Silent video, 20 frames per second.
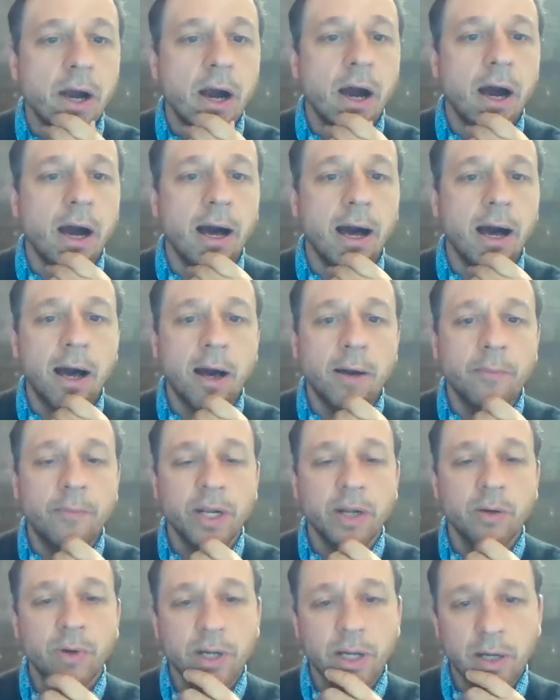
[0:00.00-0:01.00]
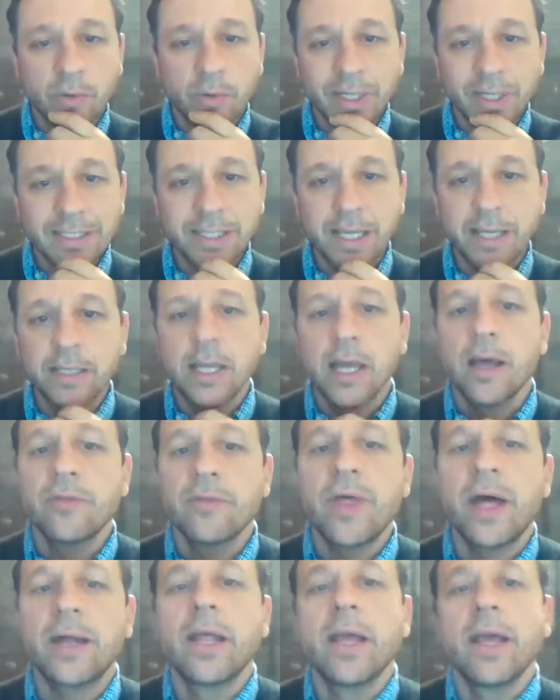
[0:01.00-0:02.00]
But I want to say
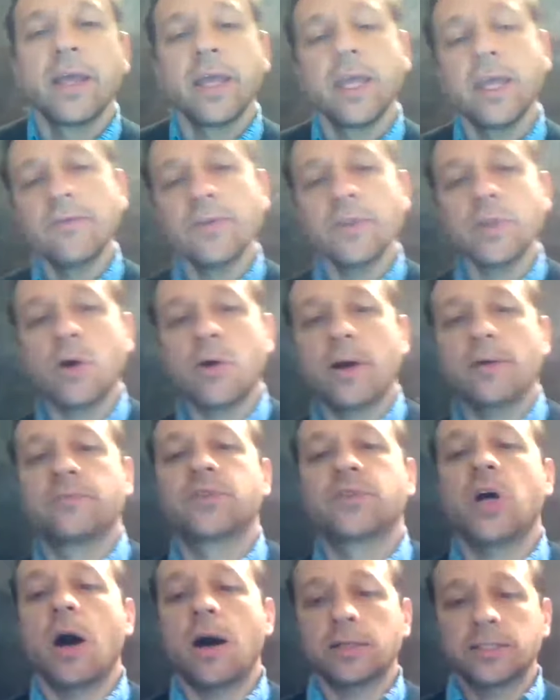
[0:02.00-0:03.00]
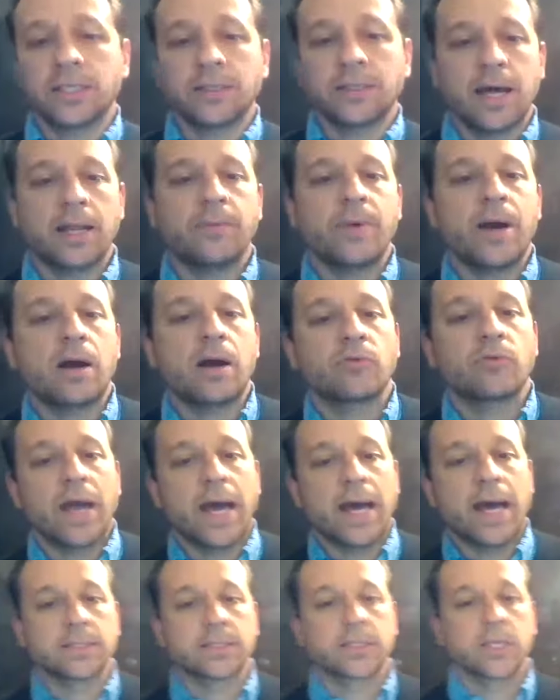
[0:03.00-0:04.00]
that even though I've talked a lot about
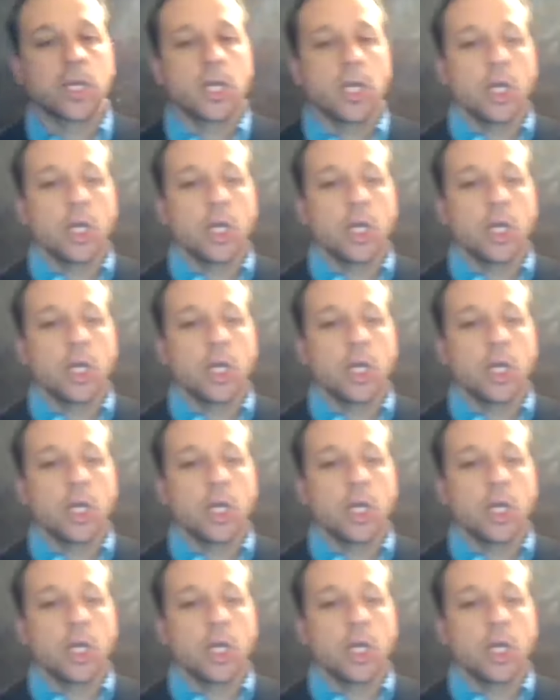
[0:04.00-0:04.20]
rest,